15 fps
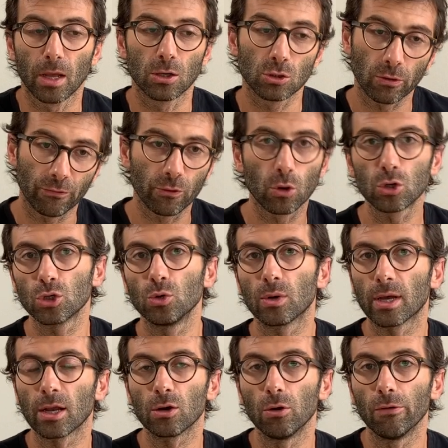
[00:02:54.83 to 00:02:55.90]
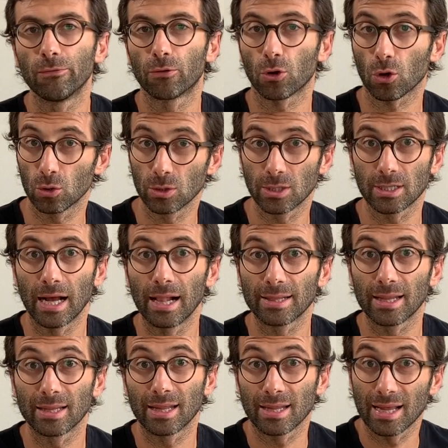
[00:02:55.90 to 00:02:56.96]
So of course you can go for
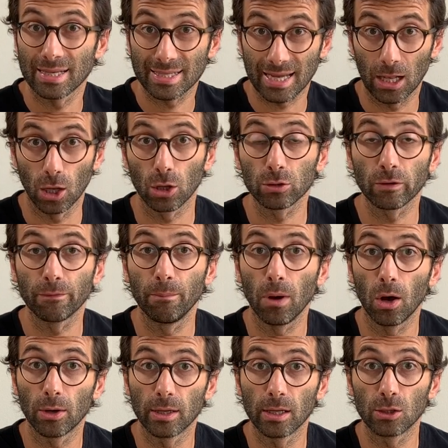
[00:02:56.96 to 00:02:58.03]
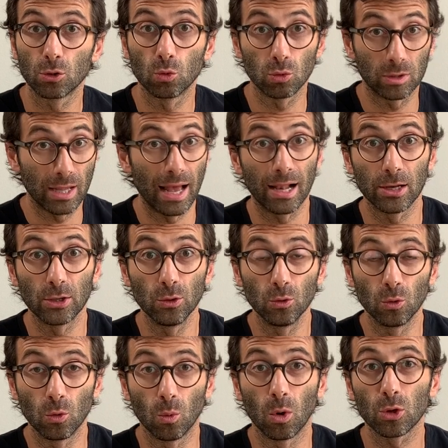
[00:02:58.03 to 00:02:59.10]
consultant that ask a lot of money to tell you
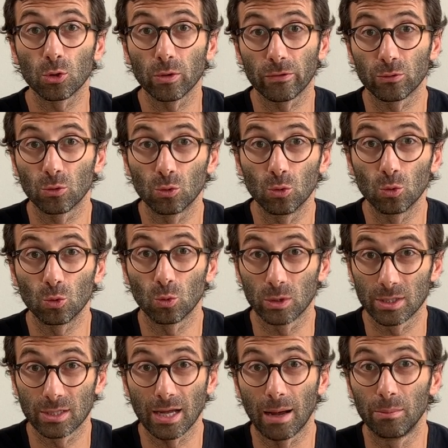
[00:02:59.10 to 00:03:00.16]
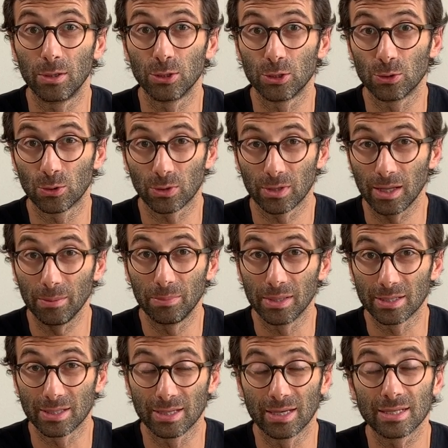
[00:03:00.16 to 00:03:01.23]
what you have to do to establish your tea
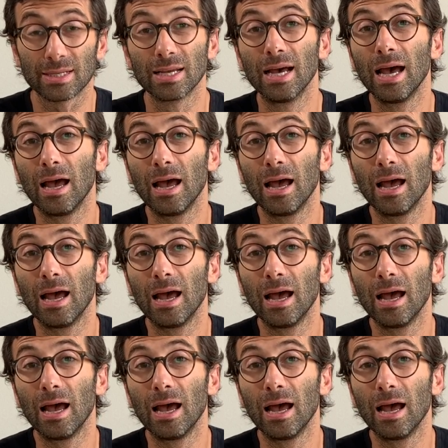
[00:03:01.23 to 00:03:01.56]
business.